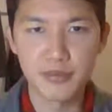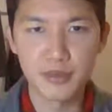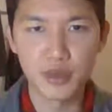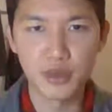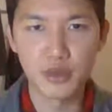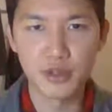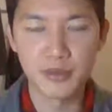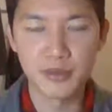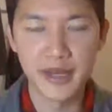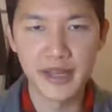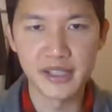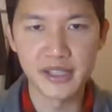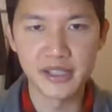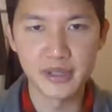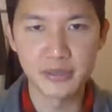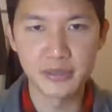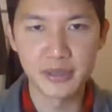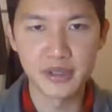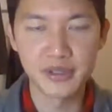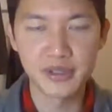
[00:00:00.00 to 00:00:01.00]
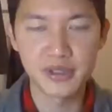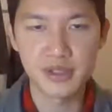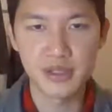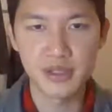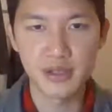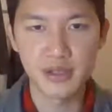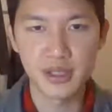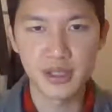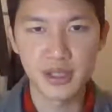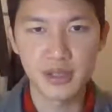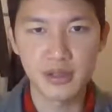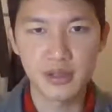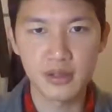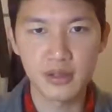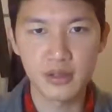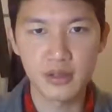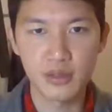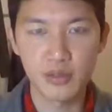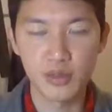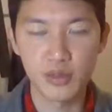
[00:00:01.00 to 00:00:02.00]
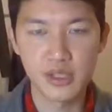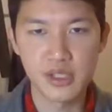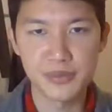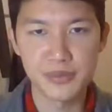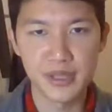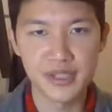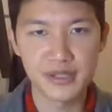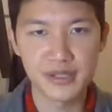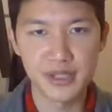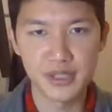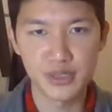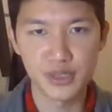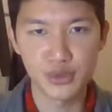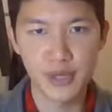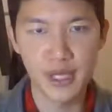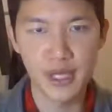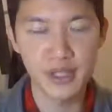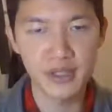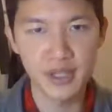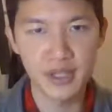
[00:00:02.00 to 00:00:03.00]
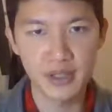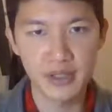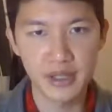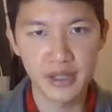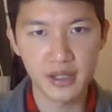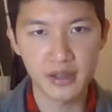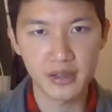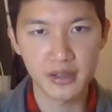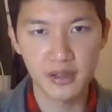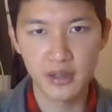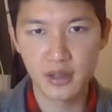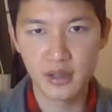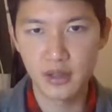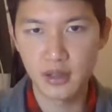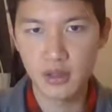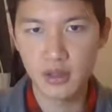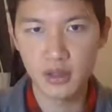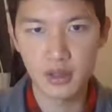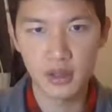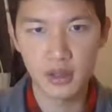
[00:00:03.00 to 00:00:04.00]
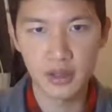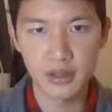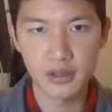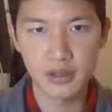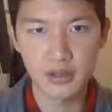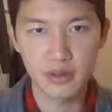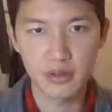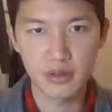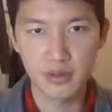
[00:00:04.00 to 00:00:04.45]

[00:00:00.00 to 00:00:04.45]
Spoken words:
who am I as a person? Like what is my sexuality like? And